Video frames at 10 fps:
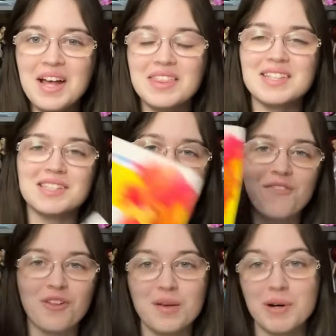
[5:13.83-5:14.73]
this is
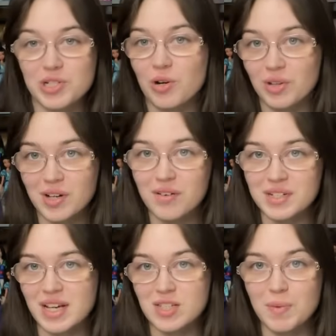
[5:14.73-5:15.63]
definitely much earlier of a
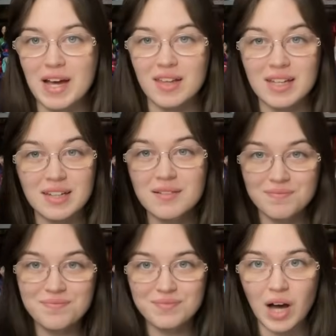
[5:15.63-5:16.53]
test pilot
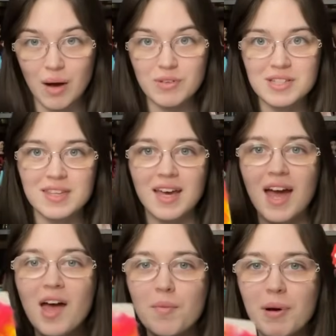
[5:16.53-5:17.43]
obviously,
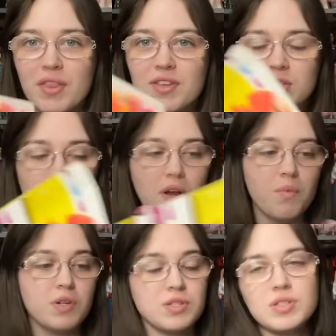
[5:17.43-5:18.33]
but this one
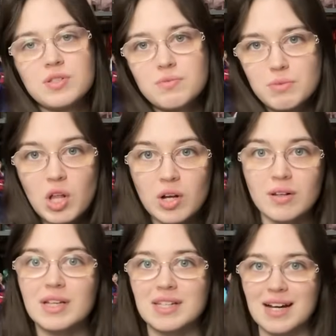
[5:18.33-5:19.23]
was
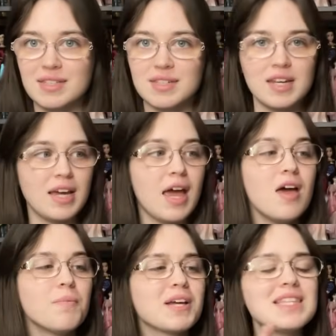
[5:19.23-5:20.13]
clearly testing
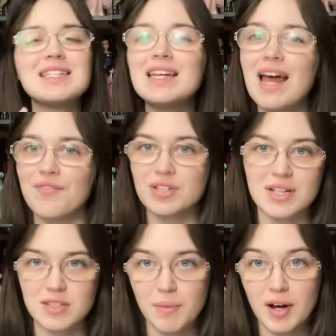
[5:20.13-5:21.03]
because they didn't have to
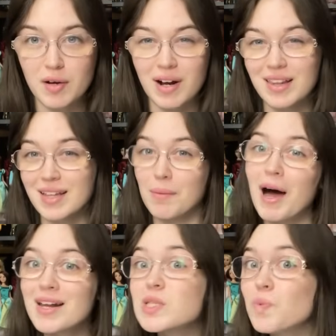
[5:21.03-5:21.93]
test the body, right? Like the
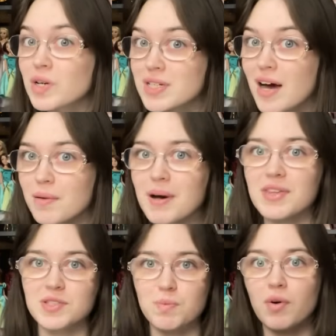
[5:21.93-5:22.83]
bodies were done by
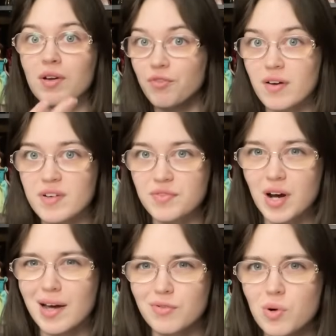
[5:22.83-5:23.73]
this point for Ever After
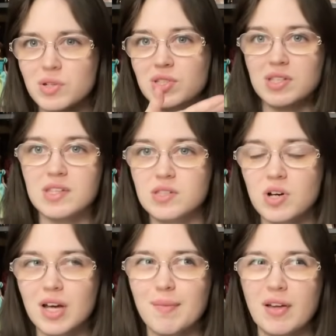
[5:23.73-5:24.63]
High, of course, because this doll
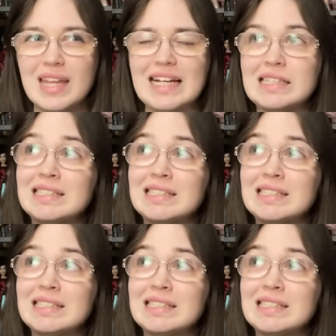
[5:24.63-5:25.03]
came out in like